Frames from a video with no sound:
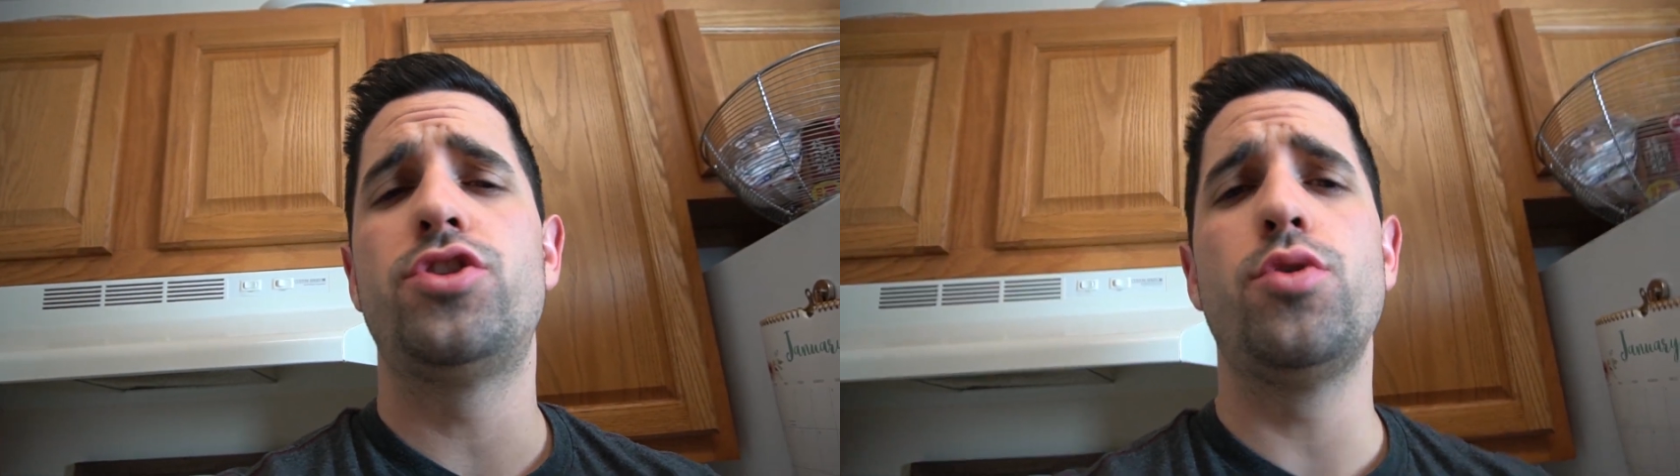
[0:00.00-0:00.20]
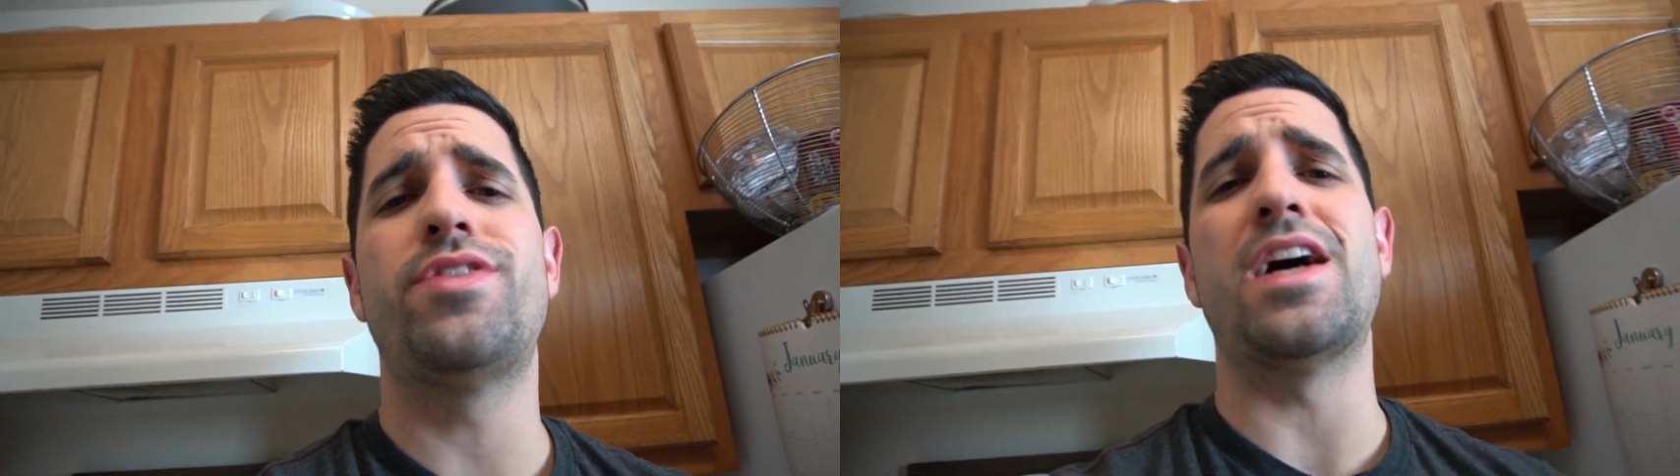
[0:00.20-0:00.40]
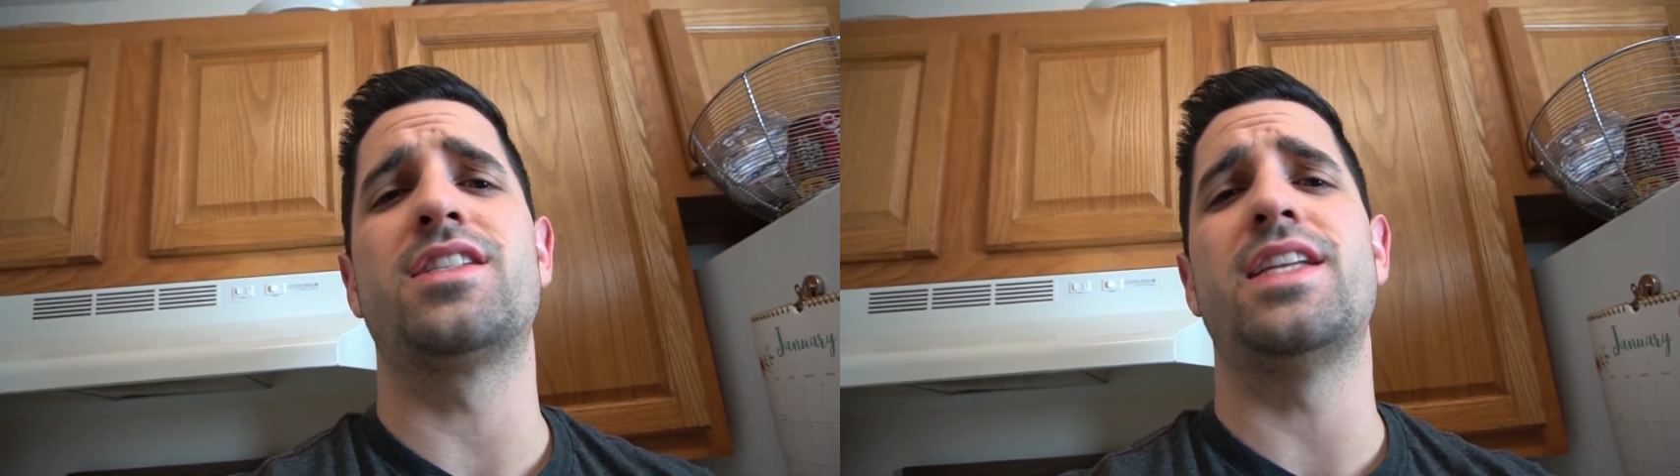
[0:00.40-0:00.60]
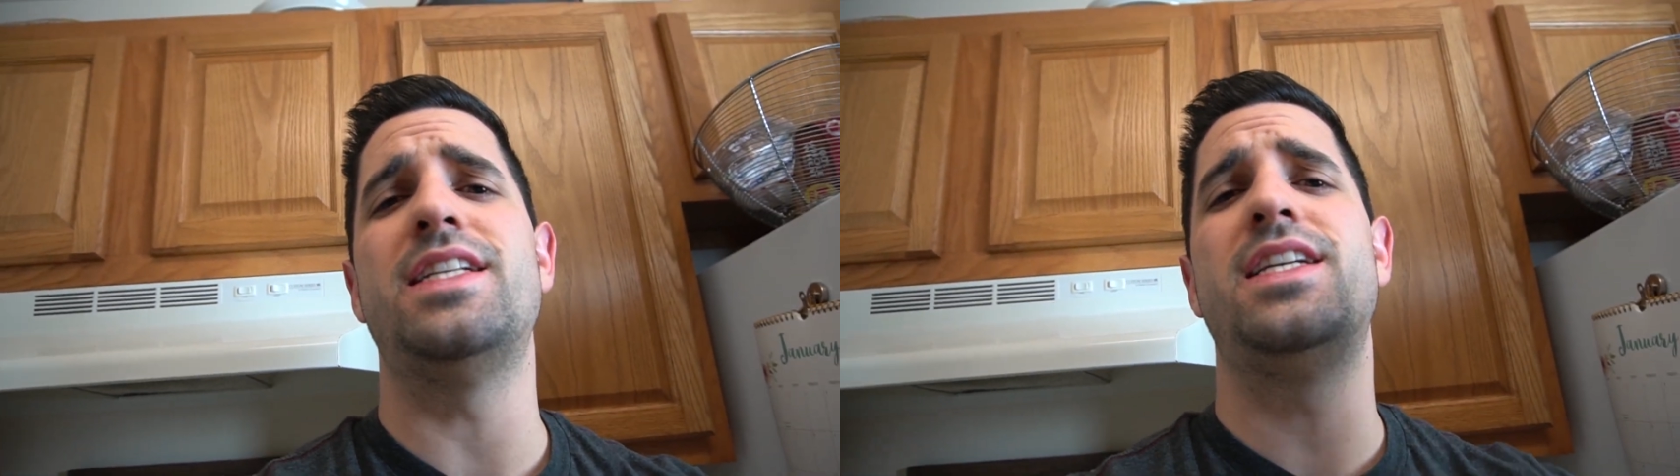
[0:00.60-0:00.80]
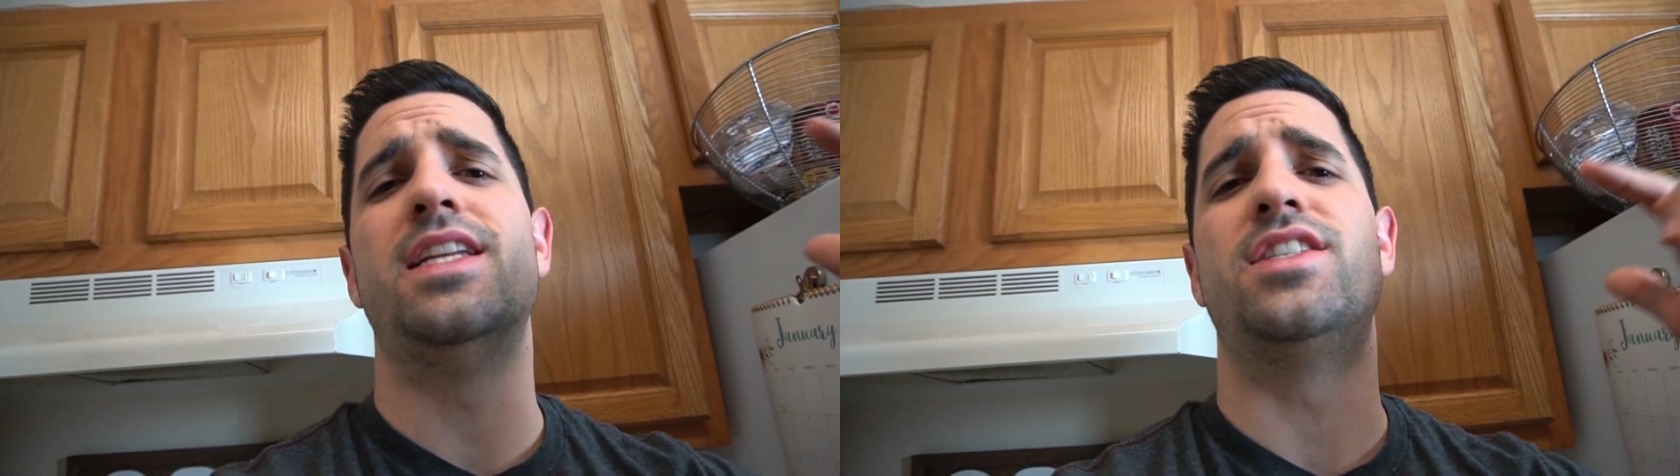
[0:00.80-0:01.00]

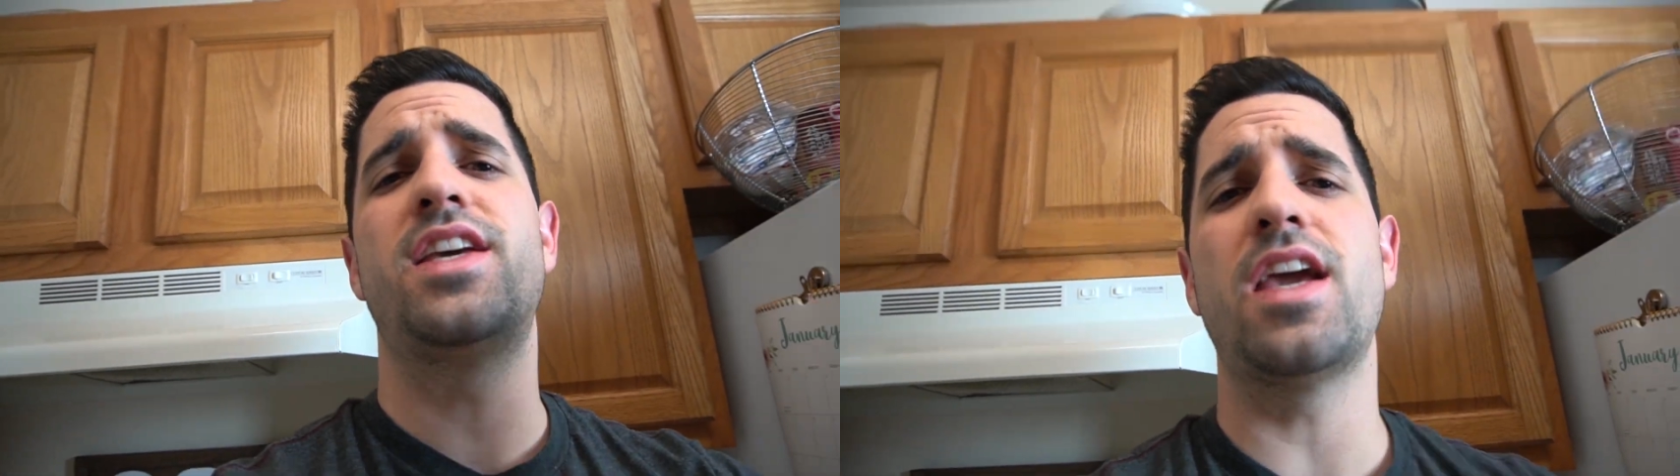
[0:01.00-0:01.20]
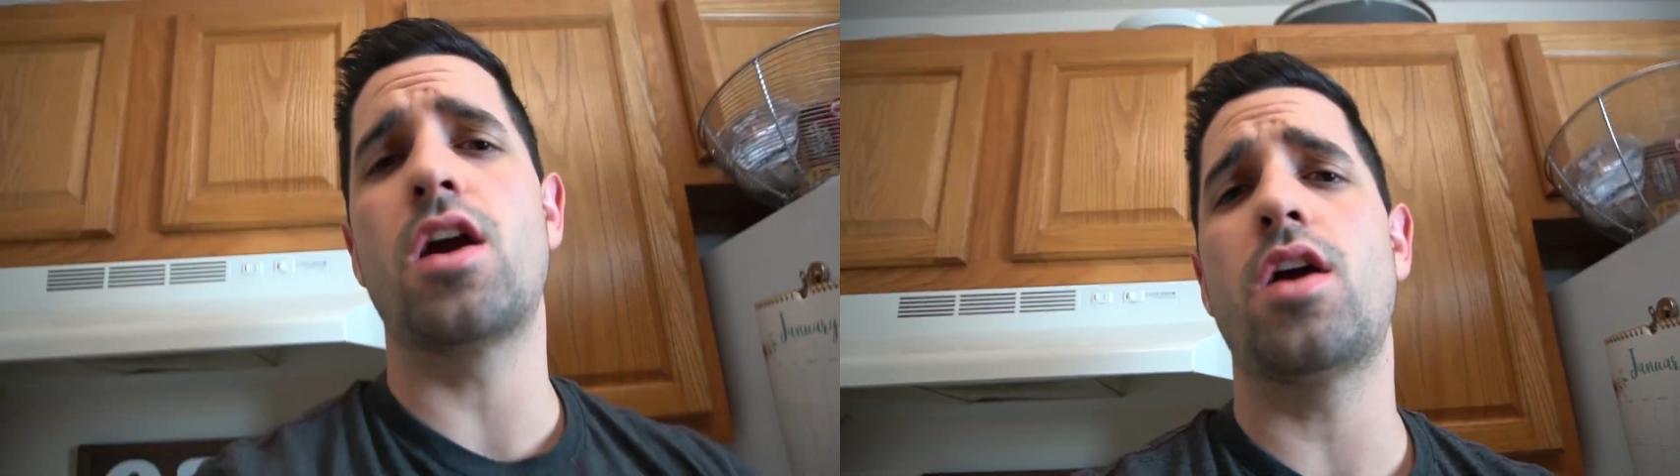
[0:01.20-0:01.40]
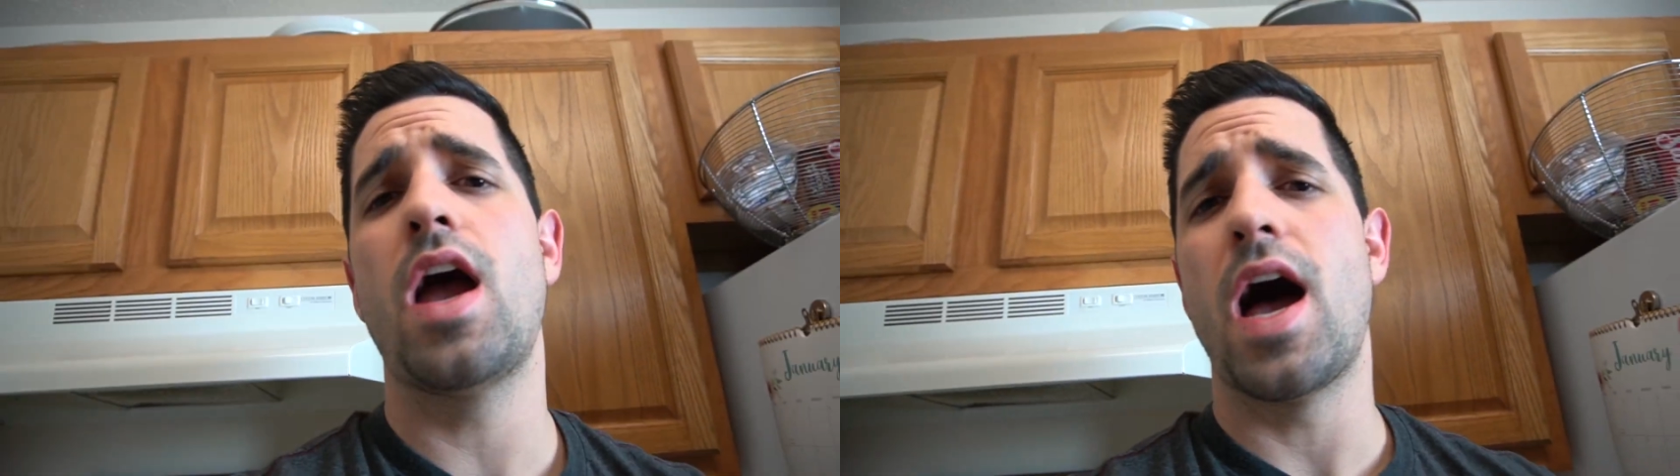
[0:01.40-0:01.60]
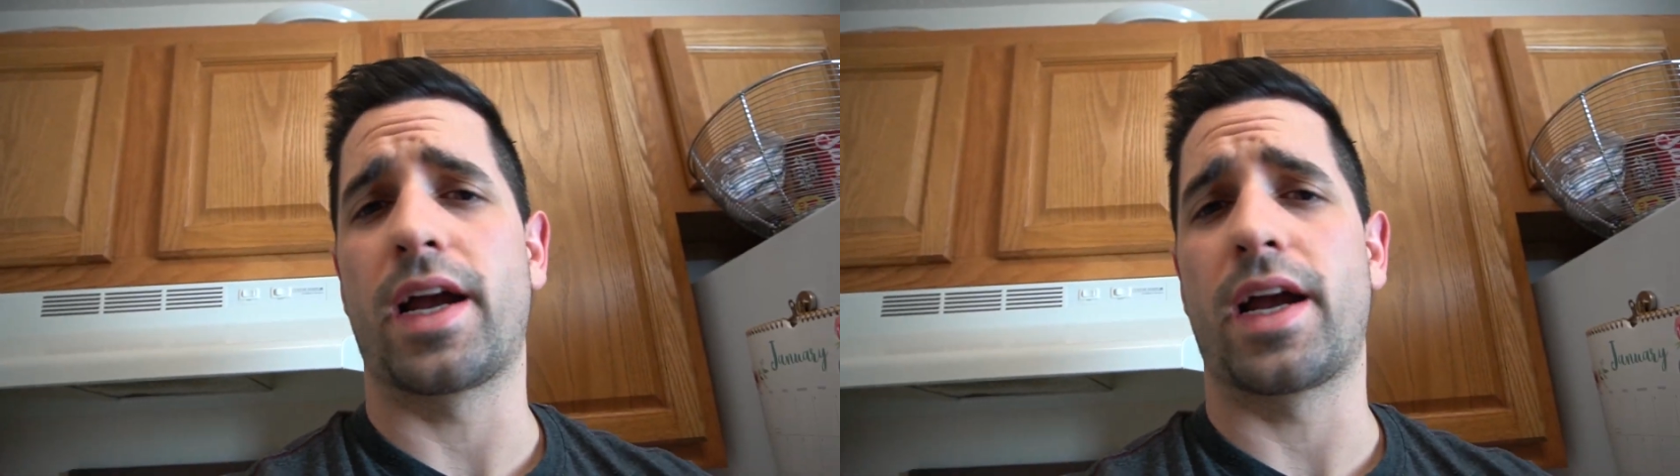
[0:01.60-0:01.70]
2018 is here.